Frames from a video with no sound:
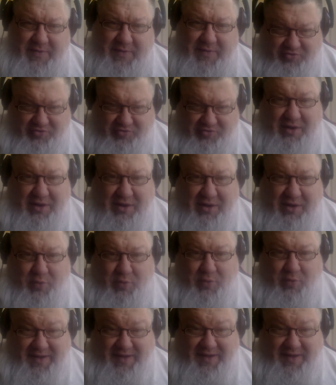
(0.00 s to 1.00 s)
John
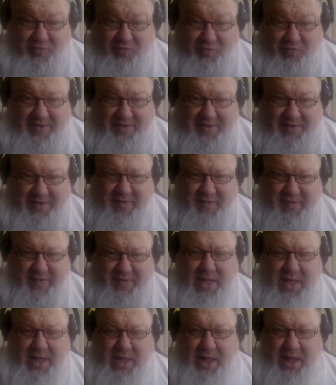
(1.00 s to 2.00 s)
Forsythe's voice.
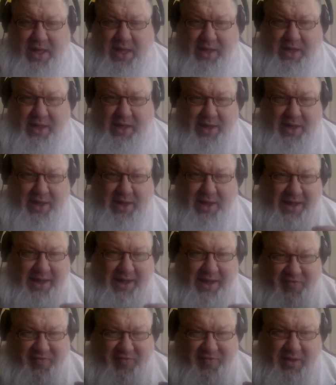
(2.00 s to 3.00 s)
As
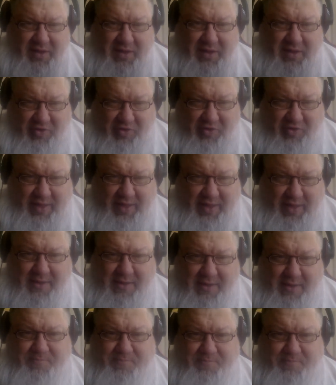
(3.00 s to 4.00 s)
Charlie
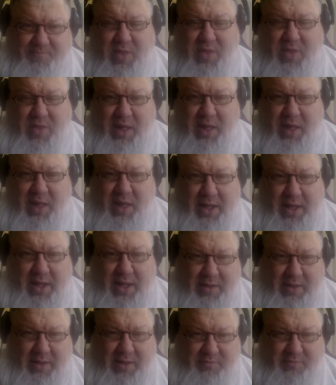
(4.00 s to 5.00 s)

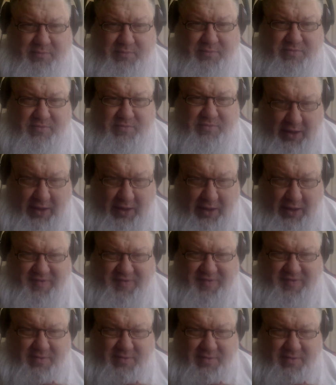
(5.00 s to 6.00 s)
Townsend,
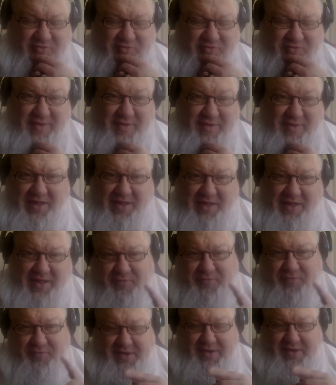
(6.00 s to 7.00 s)
as Charlie Townsend for the
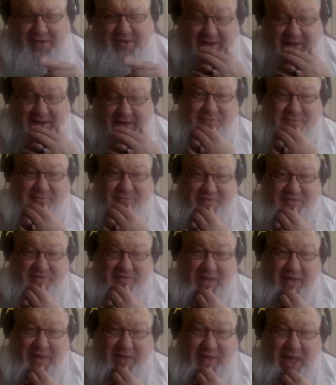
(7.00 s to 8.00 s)
detective agency.
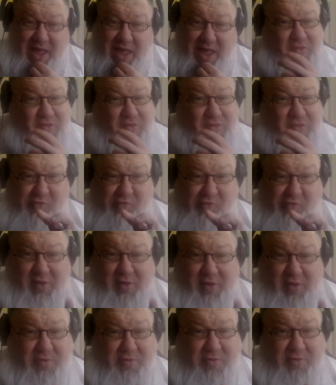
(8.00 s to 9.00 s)
Those were the only
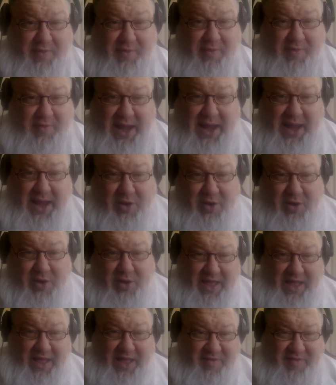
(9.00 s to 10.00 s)
three that I know
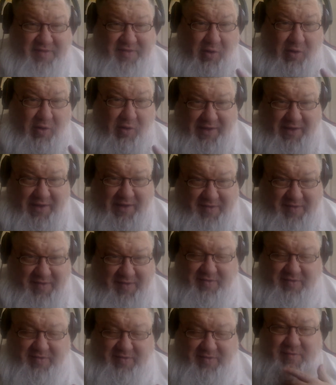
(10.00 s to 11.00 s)
lasted all 5
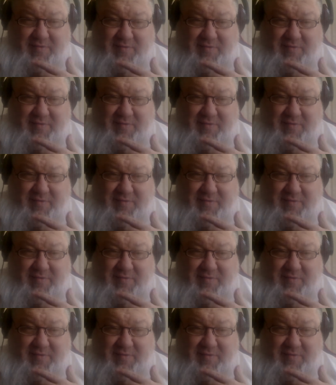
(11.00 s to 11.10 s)
seasons.